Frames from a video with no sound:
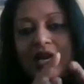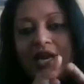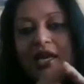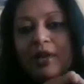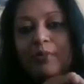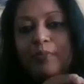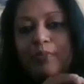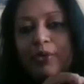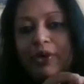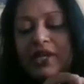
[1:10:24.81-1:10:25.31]

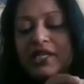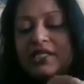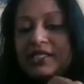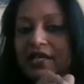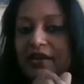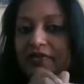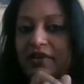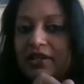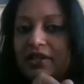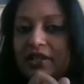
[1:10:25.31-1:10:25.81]
Embrace
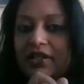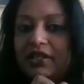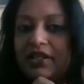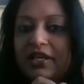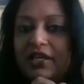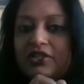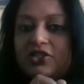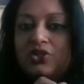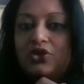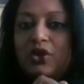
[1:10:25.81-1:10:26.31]
everything
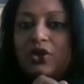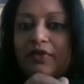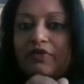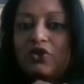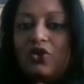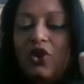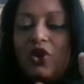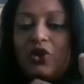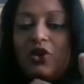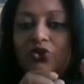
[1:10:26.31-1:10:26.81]
that you have
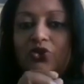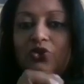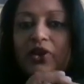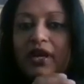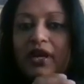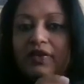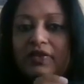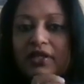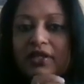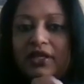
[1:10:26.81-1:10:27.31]
gone through,
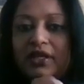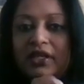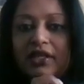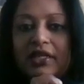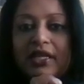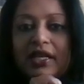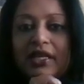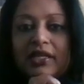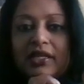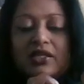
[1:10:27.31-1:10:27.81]
everything
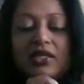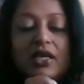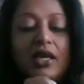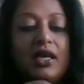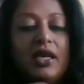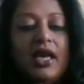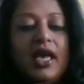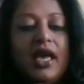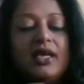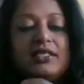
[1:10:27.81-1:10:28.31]
that
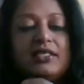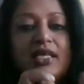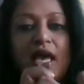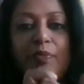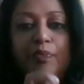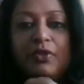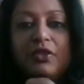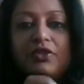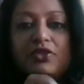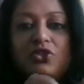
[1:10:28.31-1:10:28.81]
has
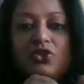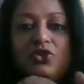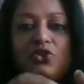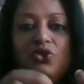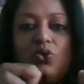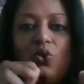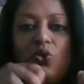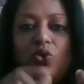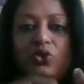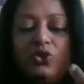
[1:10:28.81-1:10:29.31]
happened to you,
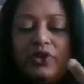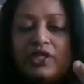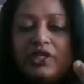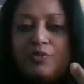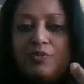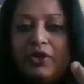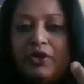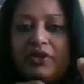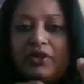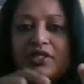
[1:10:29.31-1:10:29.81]
all your
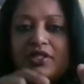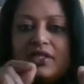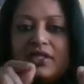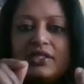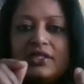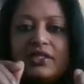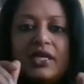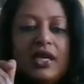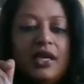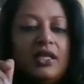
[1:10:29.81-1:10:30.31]
experiences,